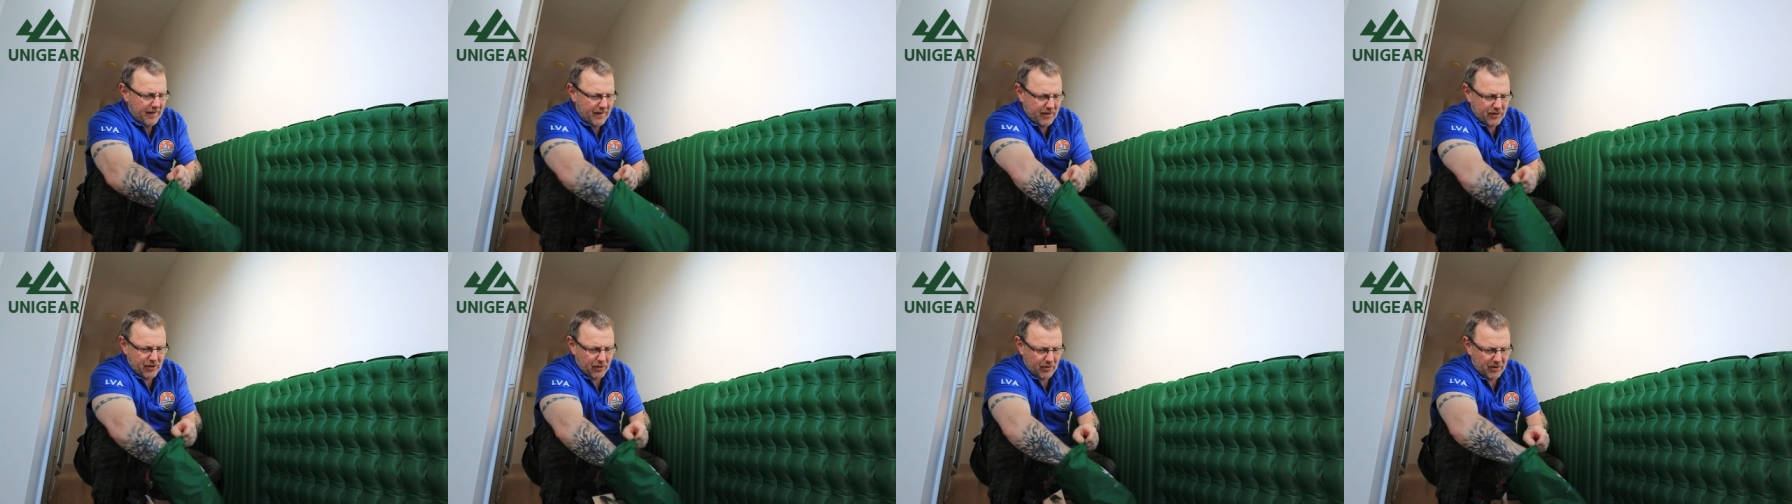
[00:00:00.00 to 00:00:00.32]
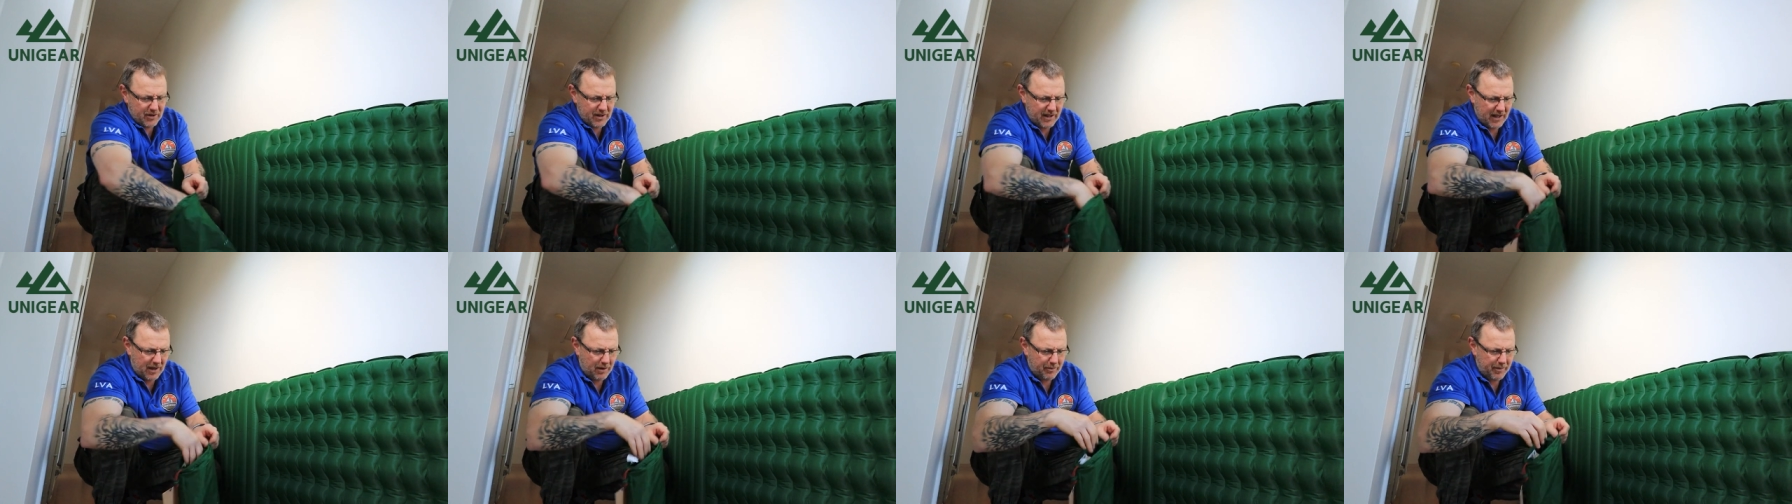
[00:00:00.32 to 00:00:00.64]
so
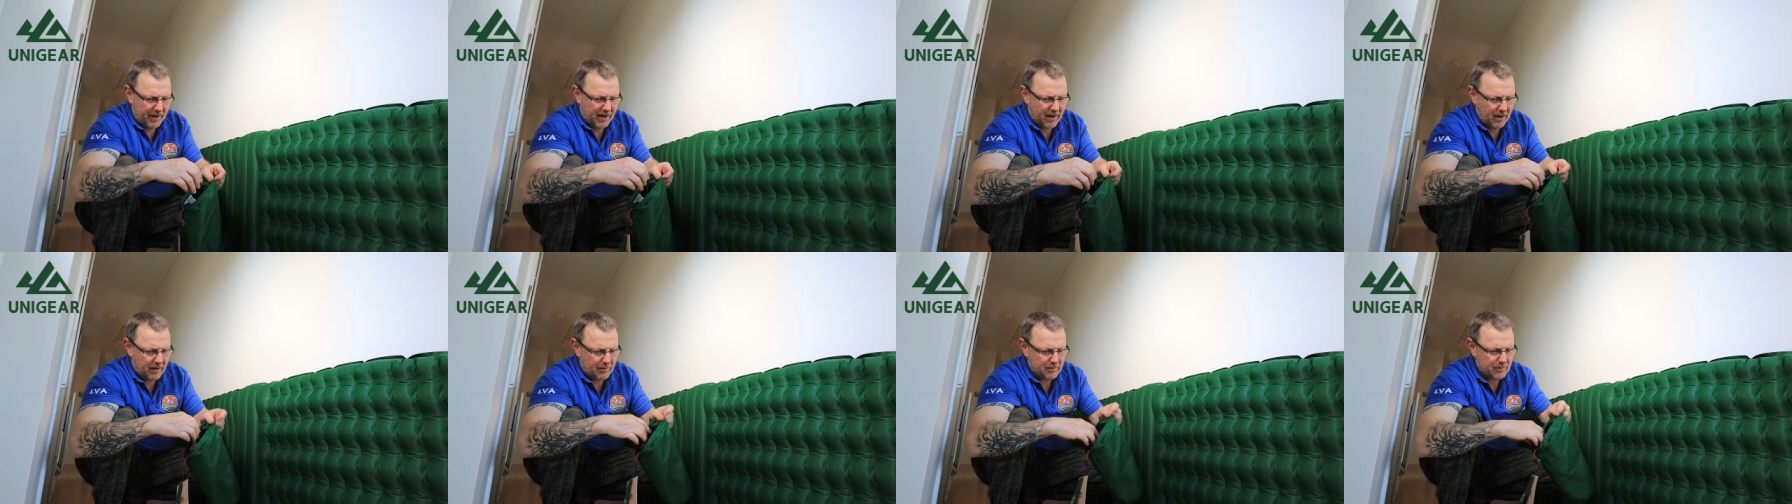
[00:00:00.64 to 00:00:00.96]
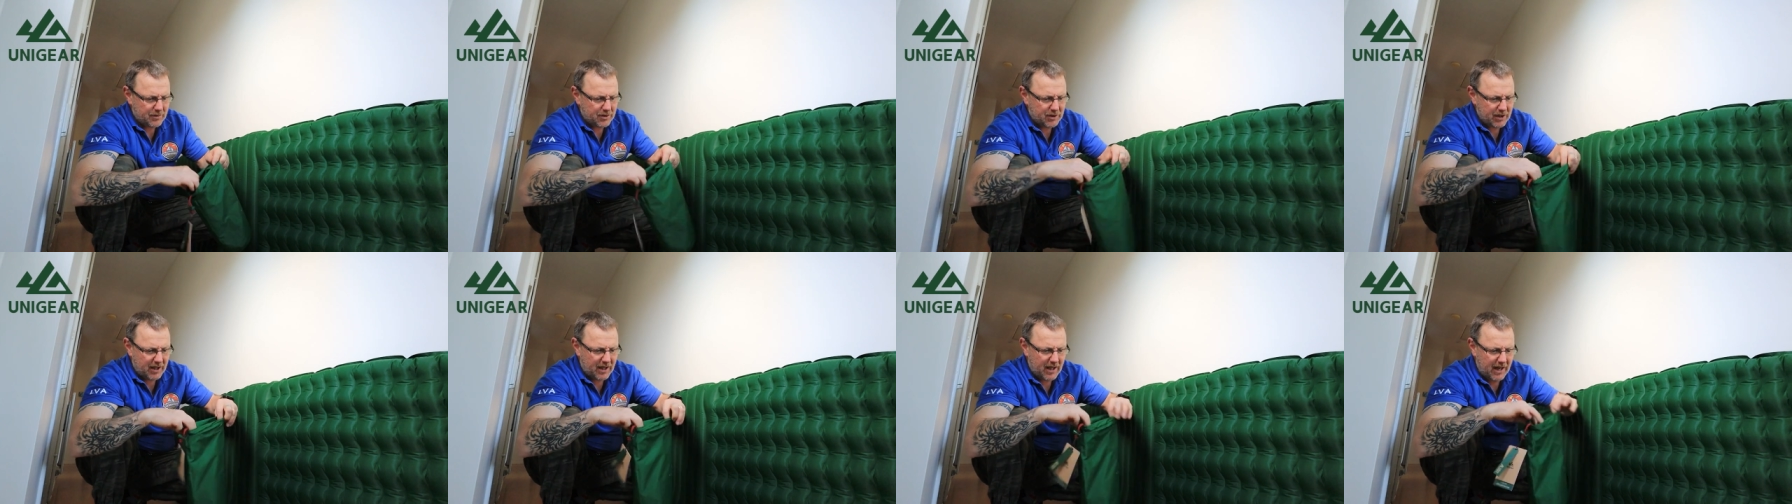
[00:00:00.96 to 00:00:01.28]
it now
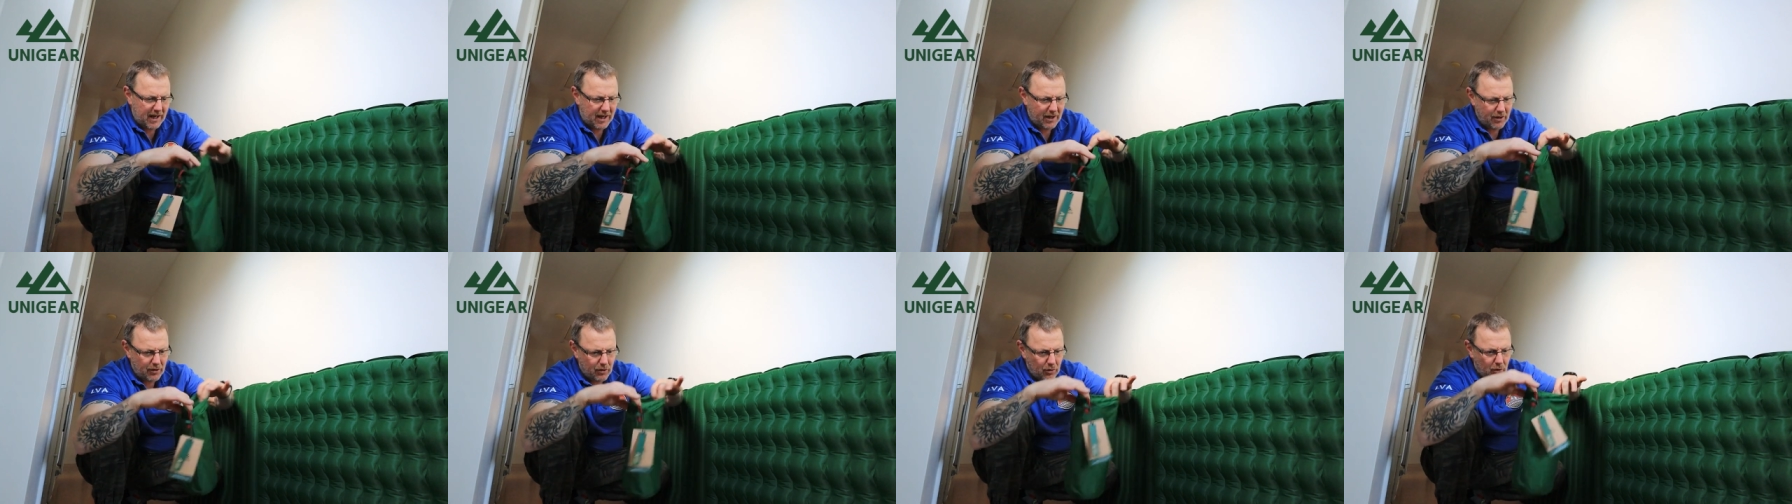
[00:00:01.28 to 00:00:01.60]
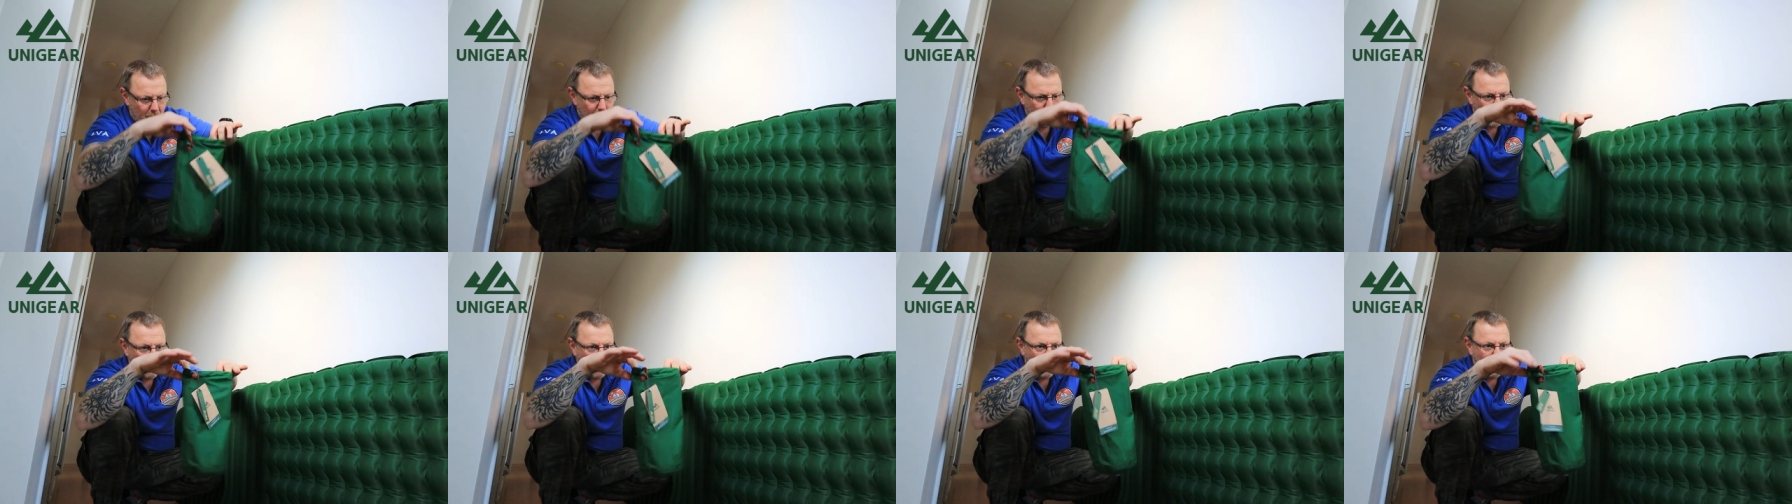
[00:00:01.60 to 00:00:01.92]
becomes a
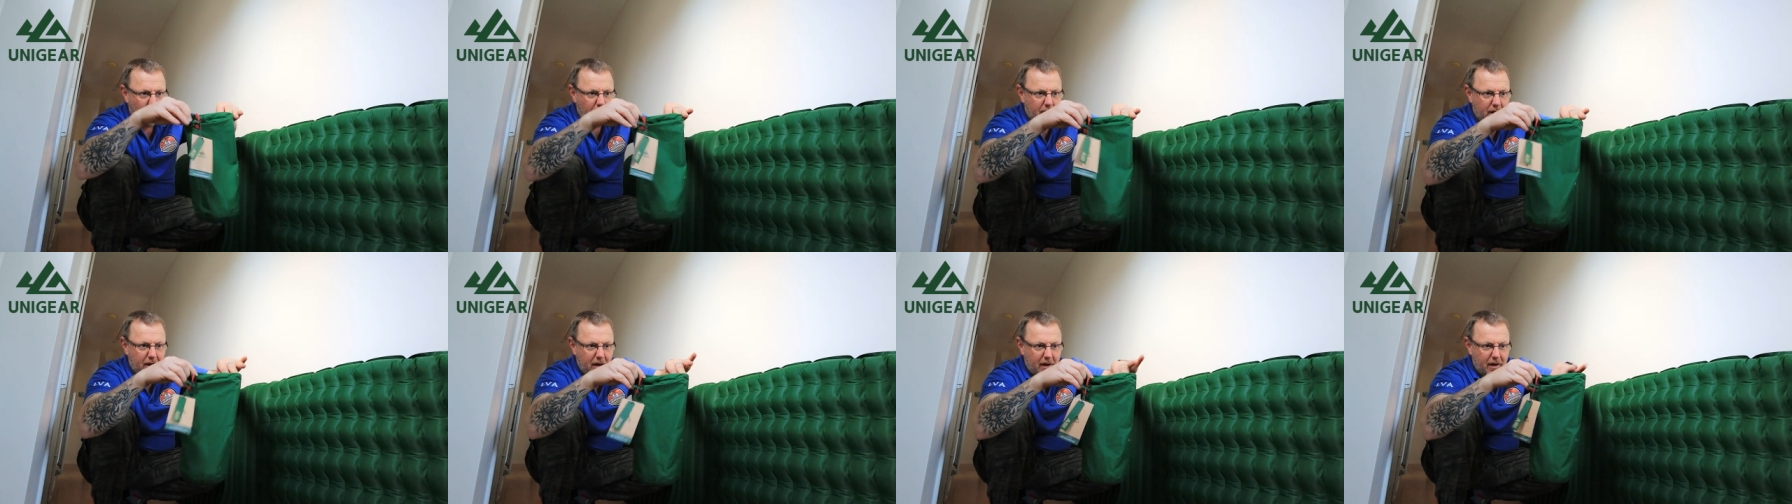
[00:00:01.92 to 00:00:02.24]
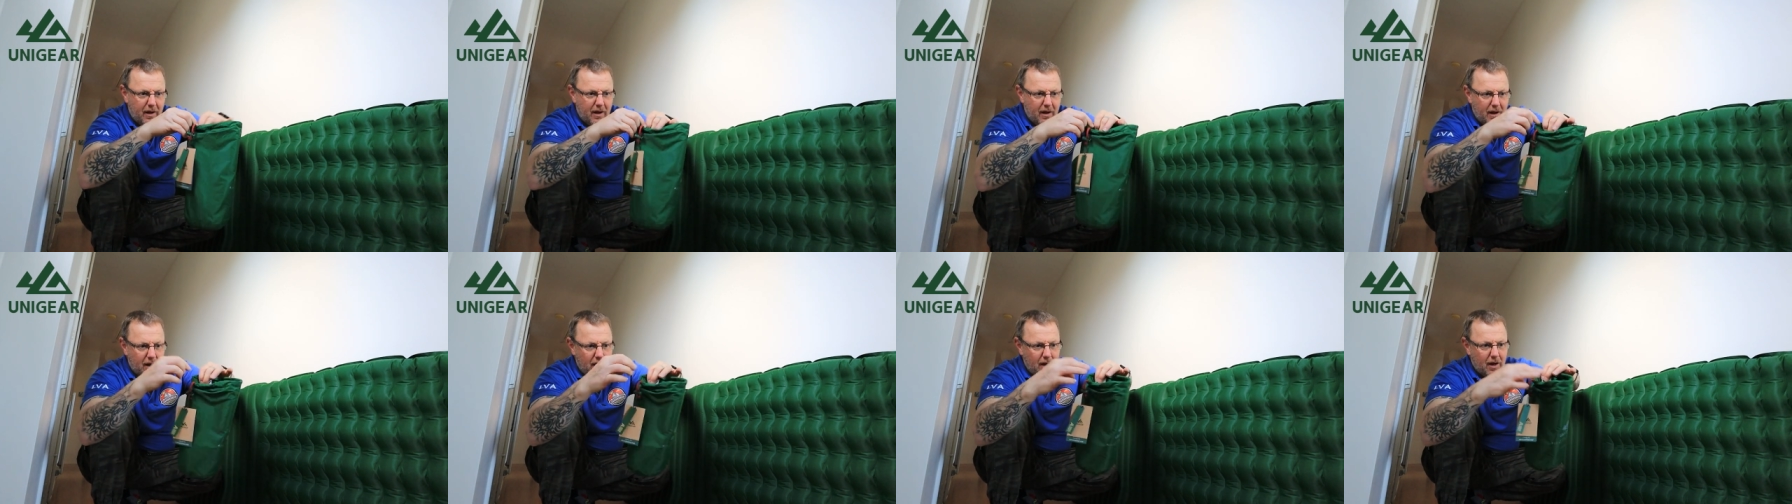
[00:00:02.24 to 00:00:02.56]
normal
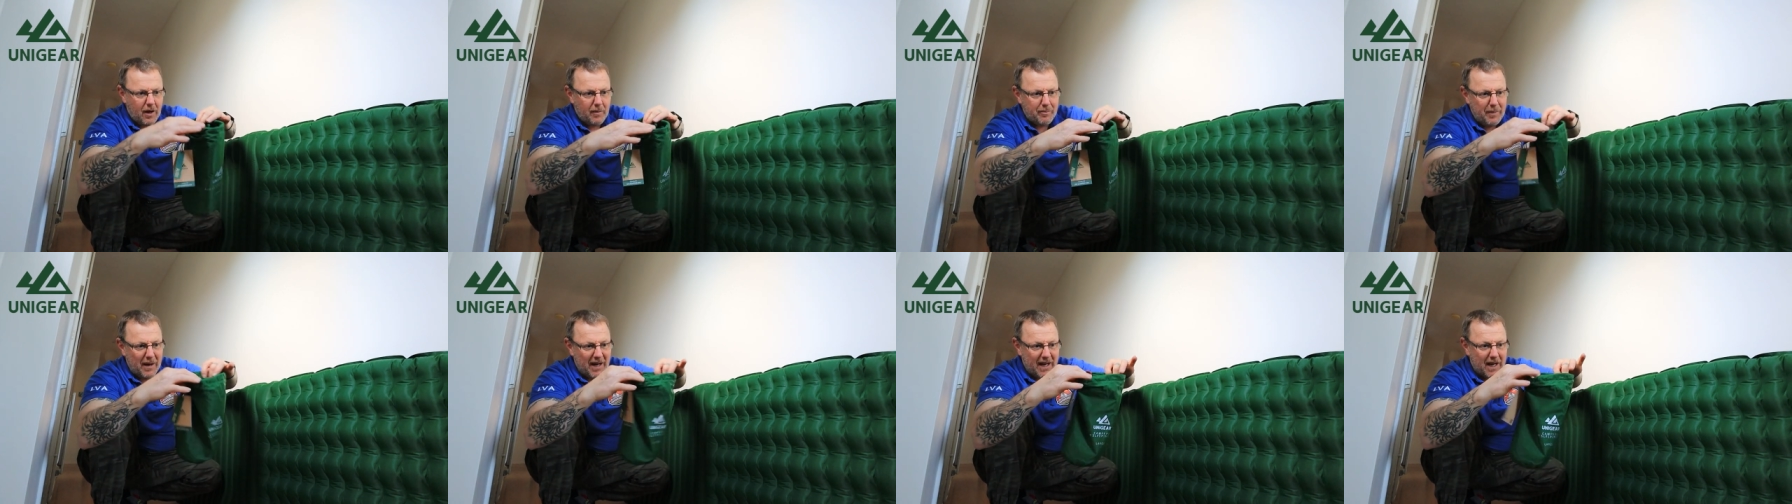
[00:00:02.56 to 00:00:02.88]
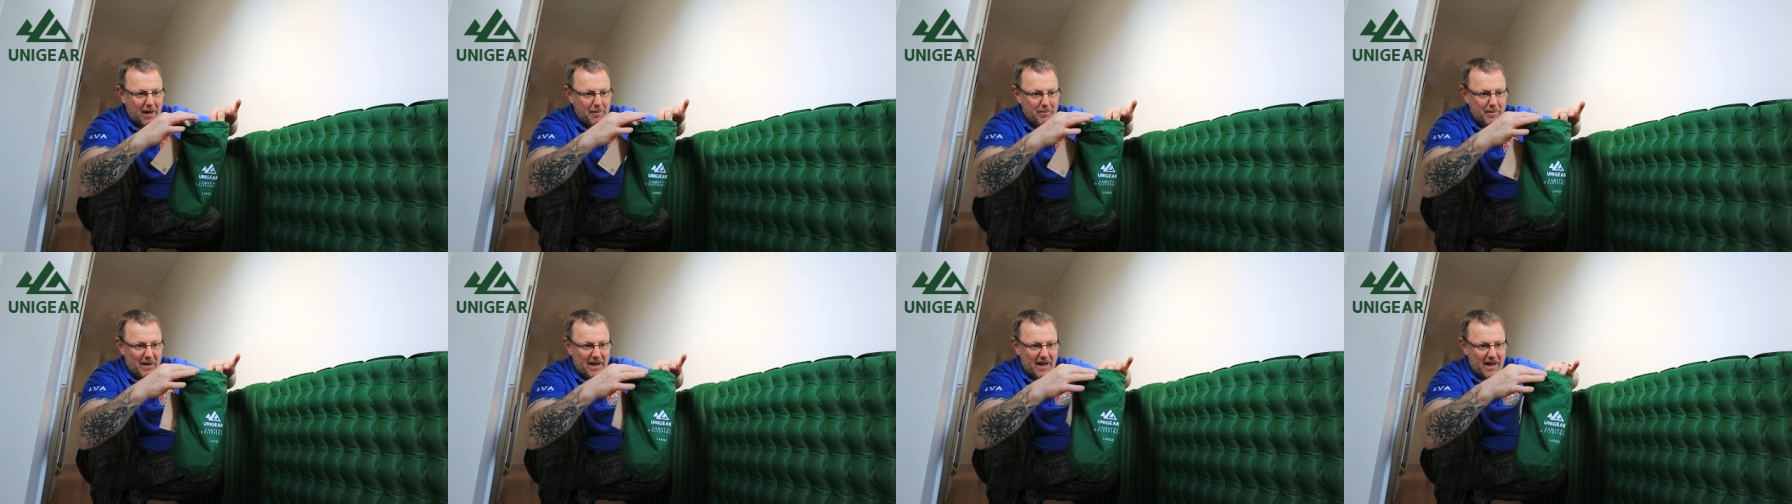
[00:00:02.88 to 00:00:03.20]
uh,
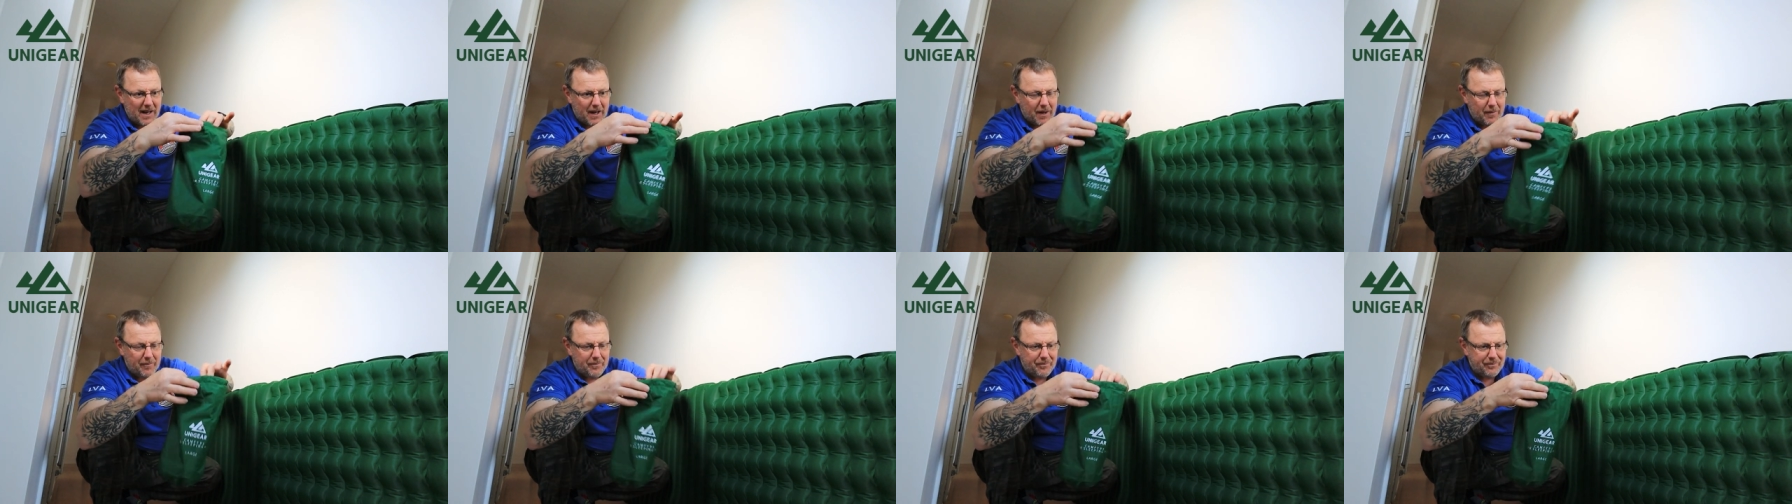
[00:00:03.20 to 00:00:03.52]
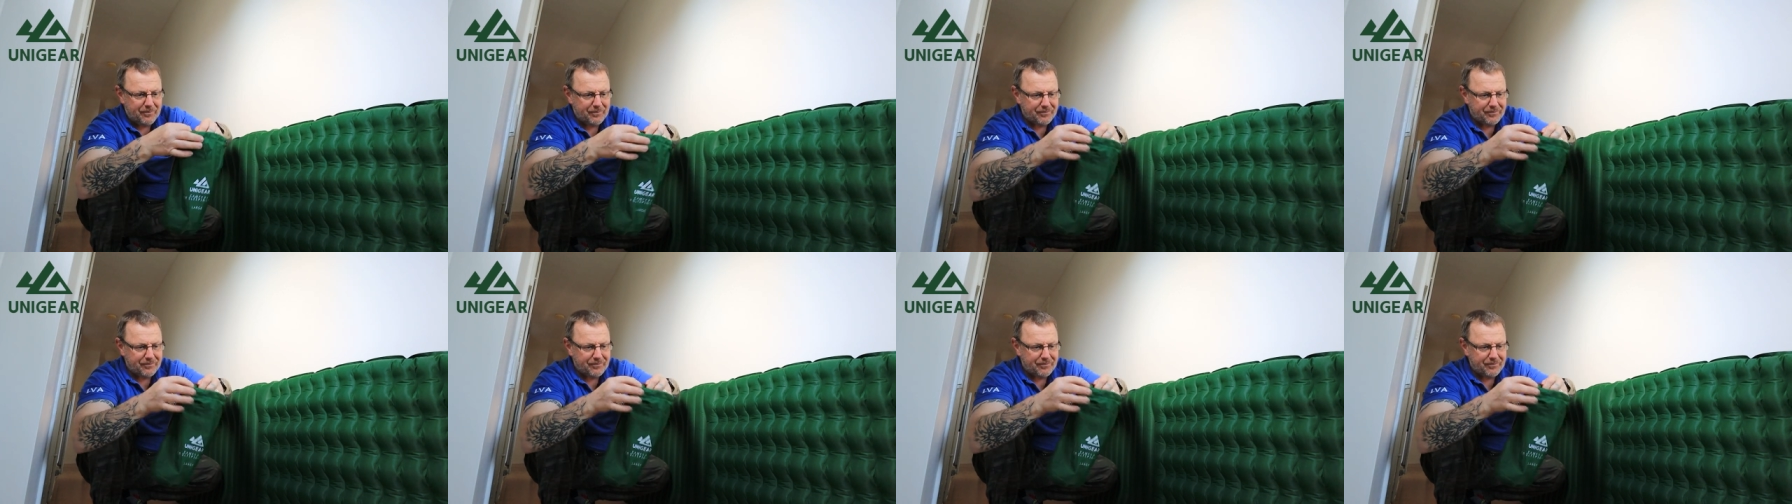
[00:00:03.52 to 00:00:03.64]
packing bag.